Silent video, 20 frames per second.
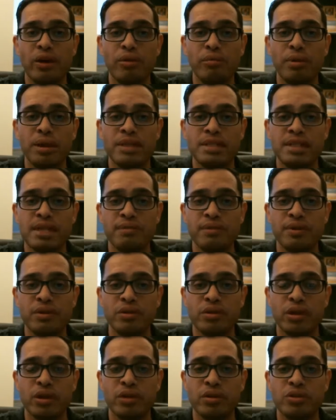my 7th
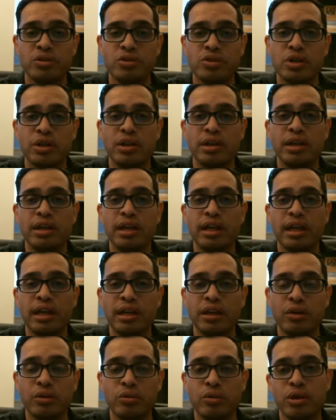graders
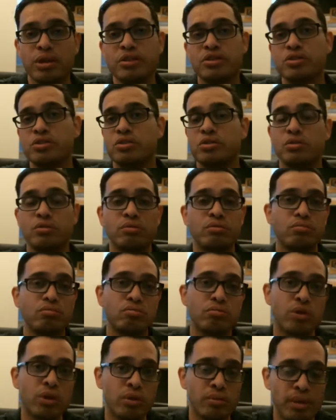increase
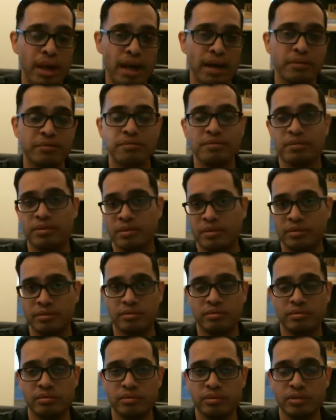their math
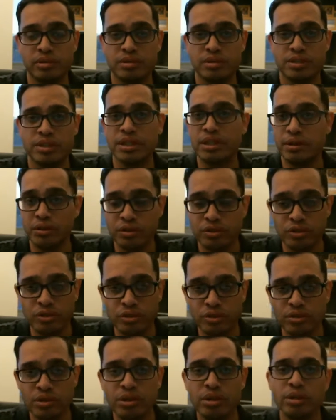skills,
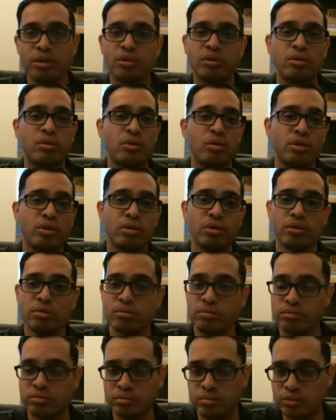or
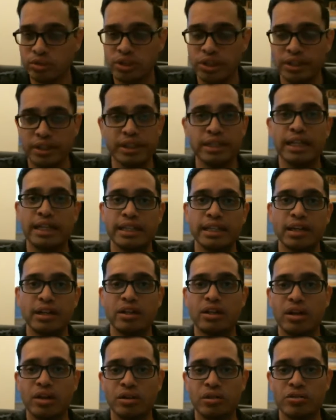something like
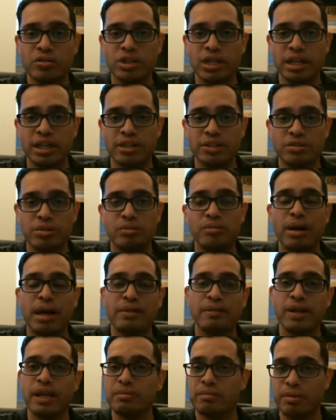along those lines, or math
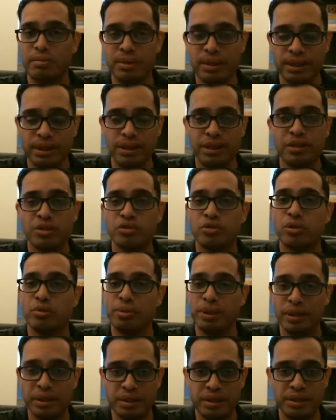capabilities or
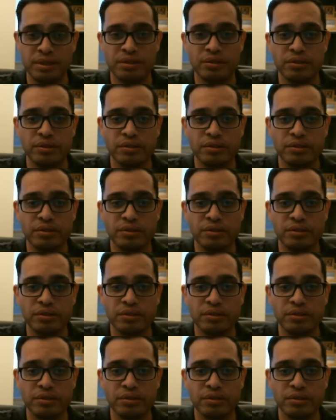abilities.